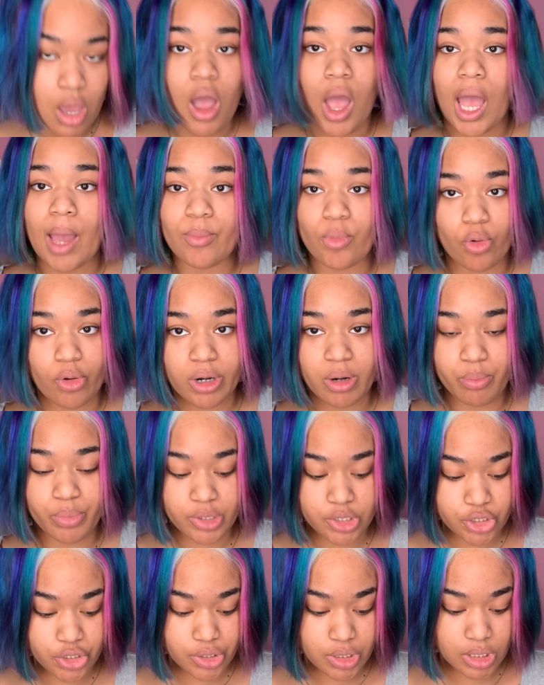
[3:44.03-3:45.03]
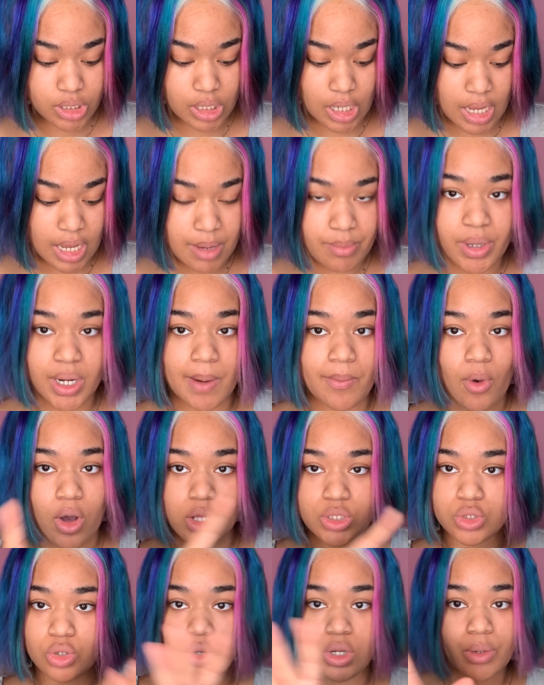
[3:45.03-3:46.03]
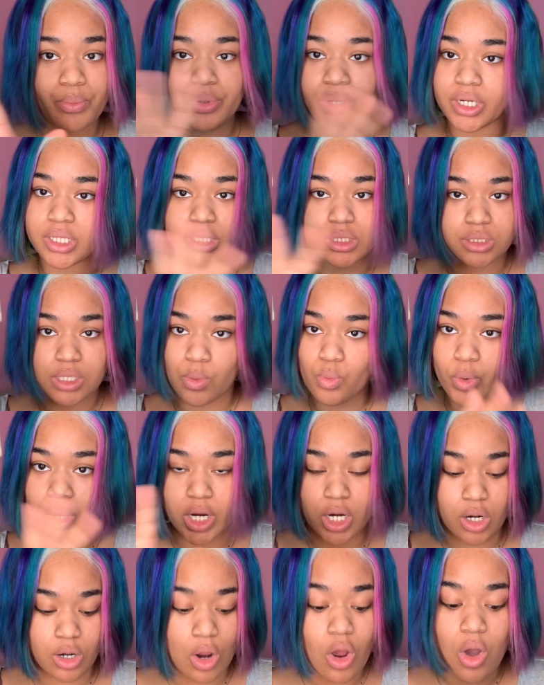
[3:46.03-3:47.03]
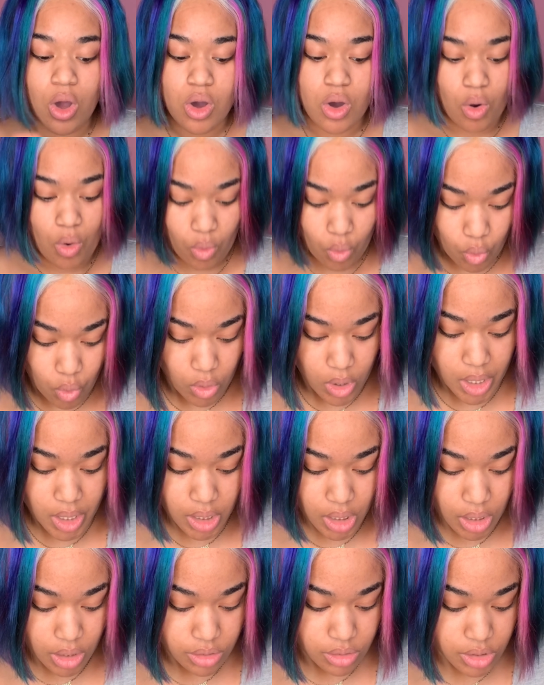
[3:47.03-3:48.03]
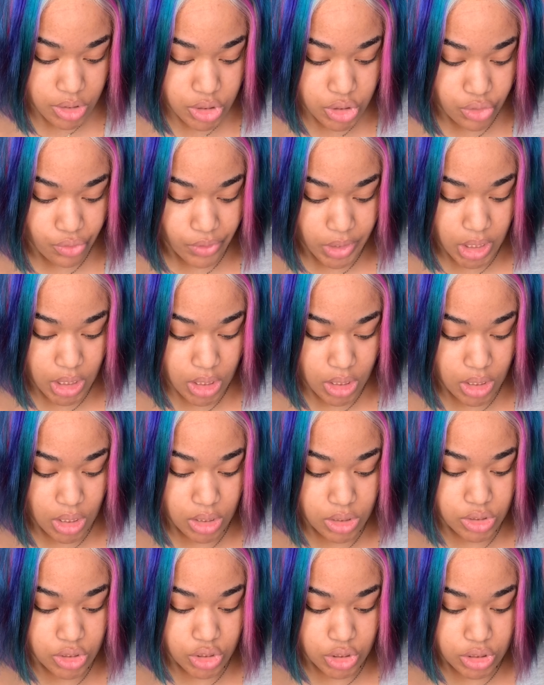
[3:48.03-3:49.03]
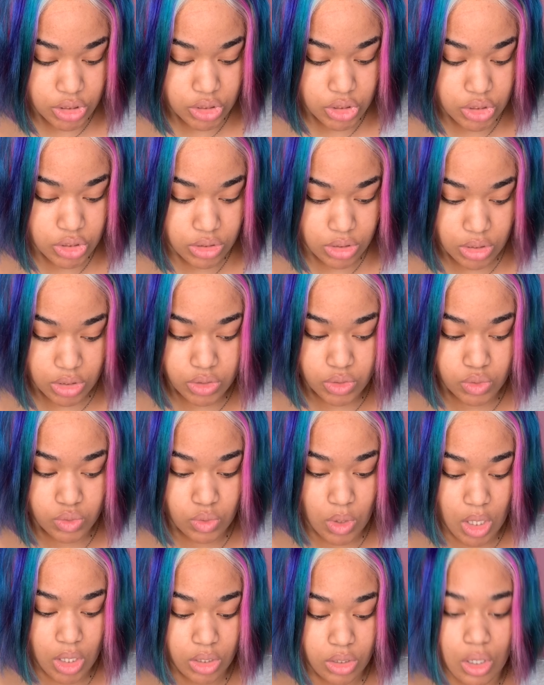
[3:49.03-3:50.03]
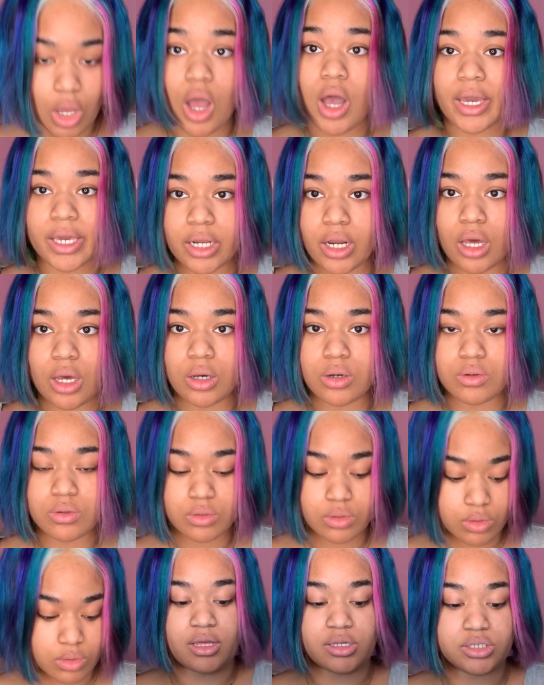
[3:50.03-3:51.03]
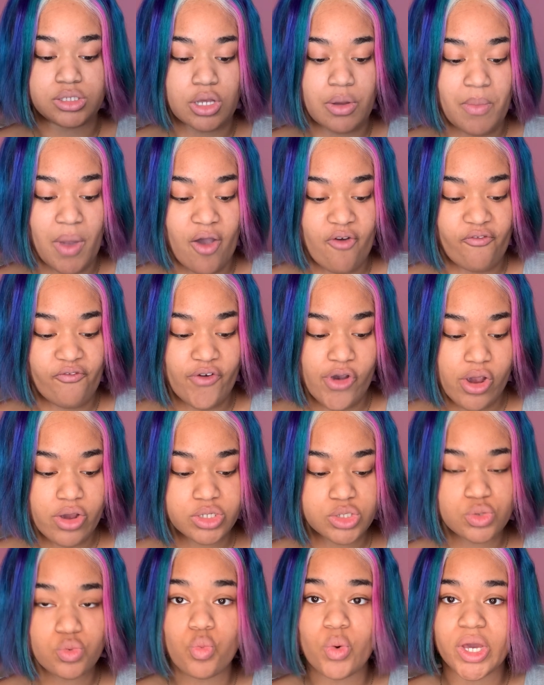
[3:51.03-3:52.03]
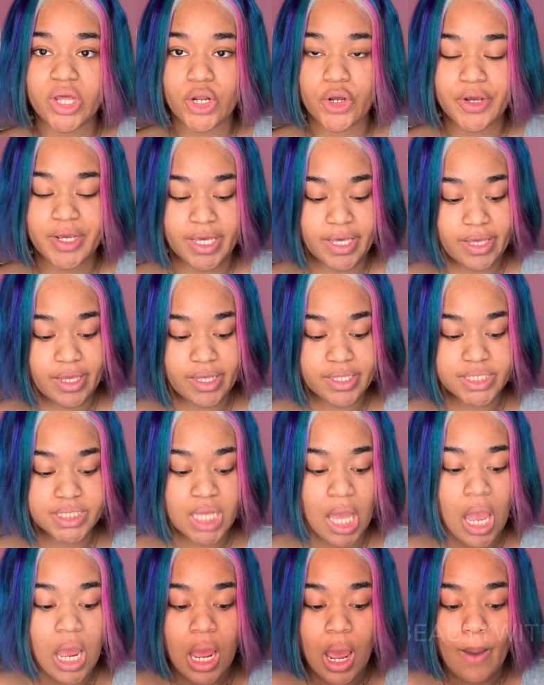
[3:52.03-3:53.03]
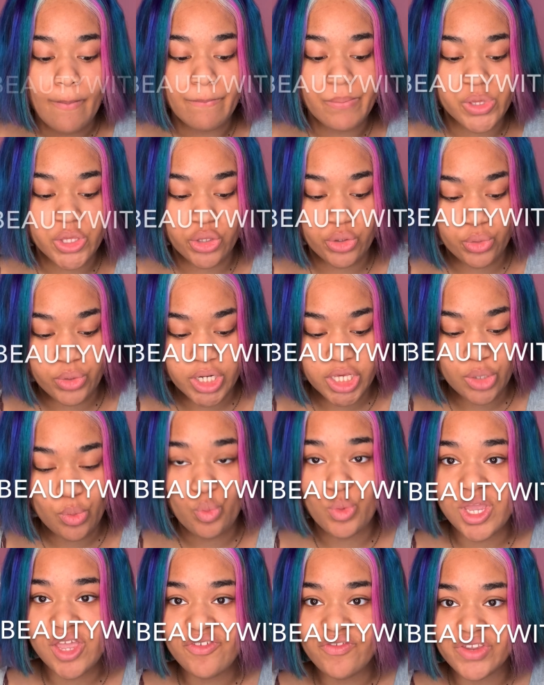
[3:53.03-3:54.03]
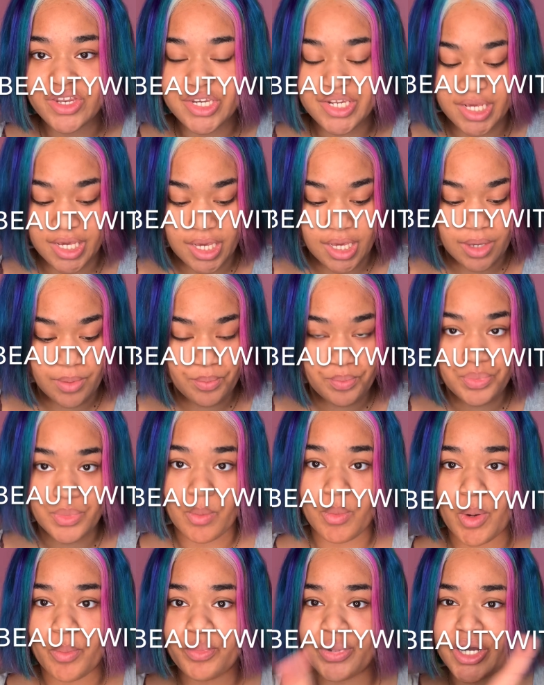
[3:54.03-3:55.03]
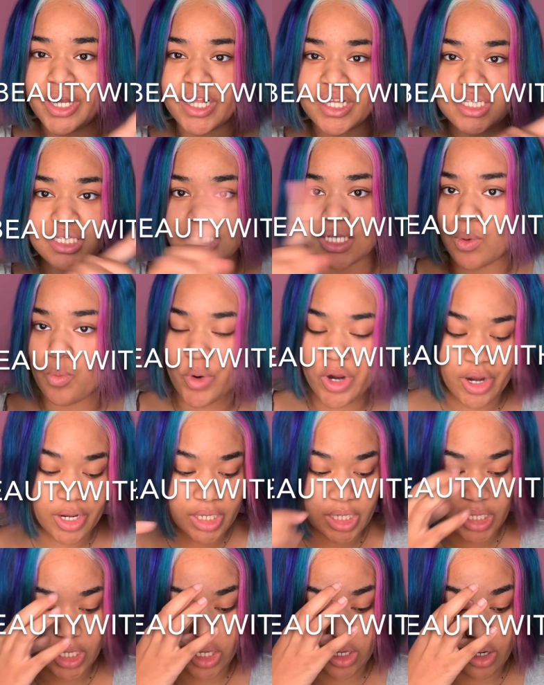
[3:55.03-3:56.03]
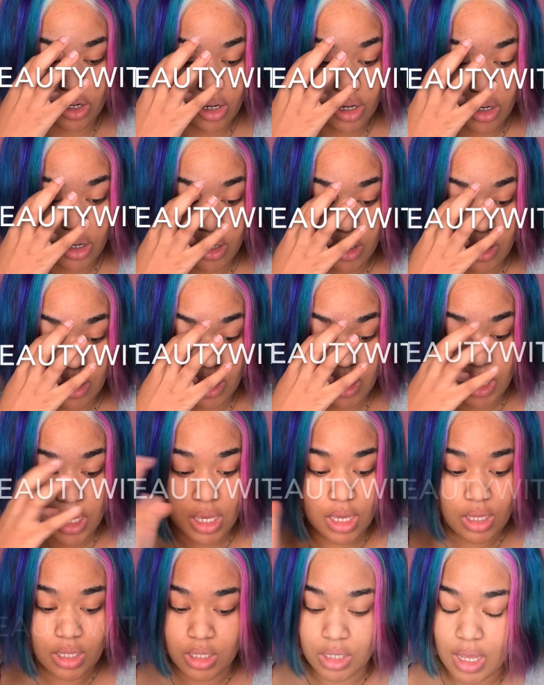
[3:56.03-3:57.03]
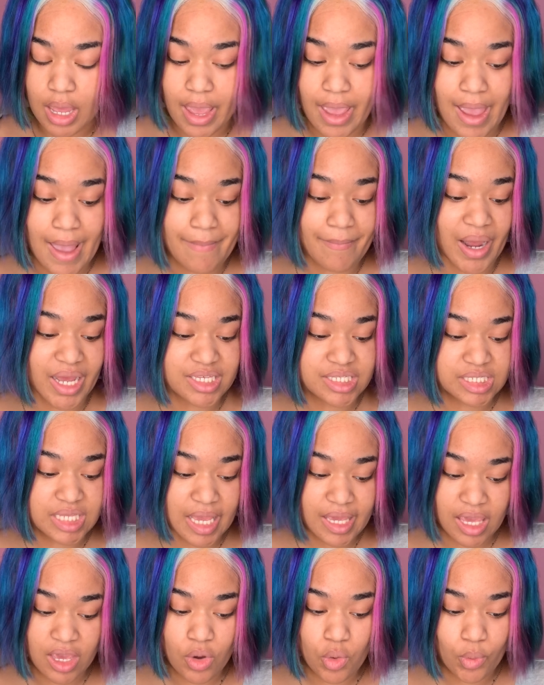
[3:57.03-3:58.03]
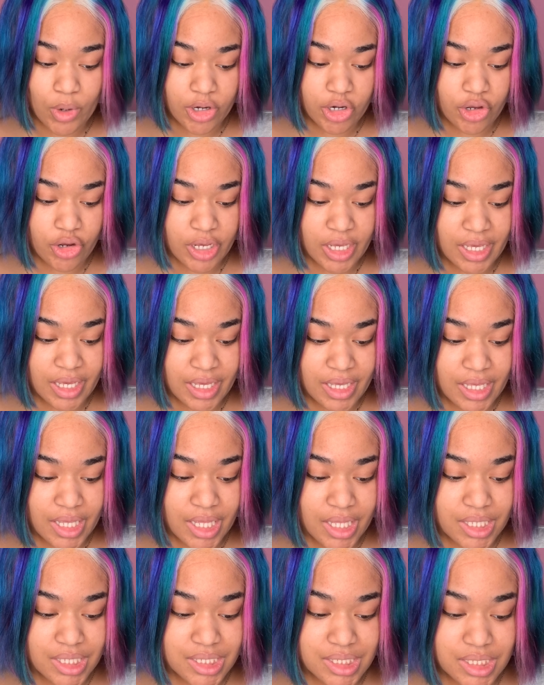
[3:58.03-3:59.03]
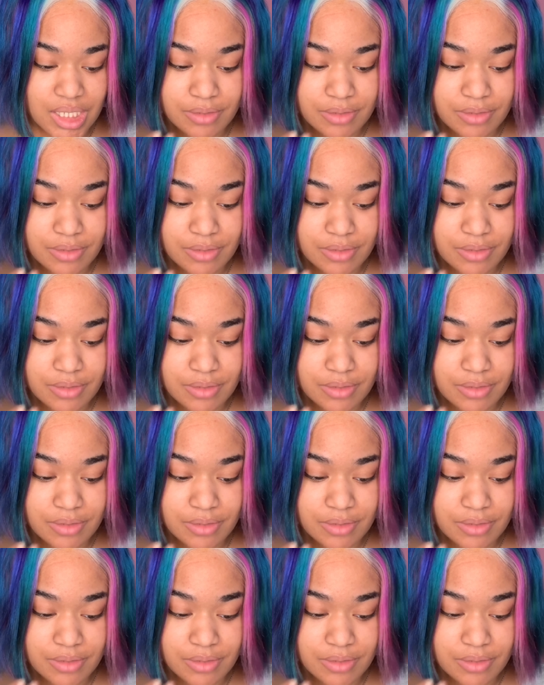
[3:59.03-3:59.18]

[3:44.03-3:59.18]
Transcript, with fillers: I'm going to butcher the name, but I'm also going to put it somewhere on the screen just so y'all can know. So my first winner is Beauty with D. I'm going to put it somewhere here. And my second winner is,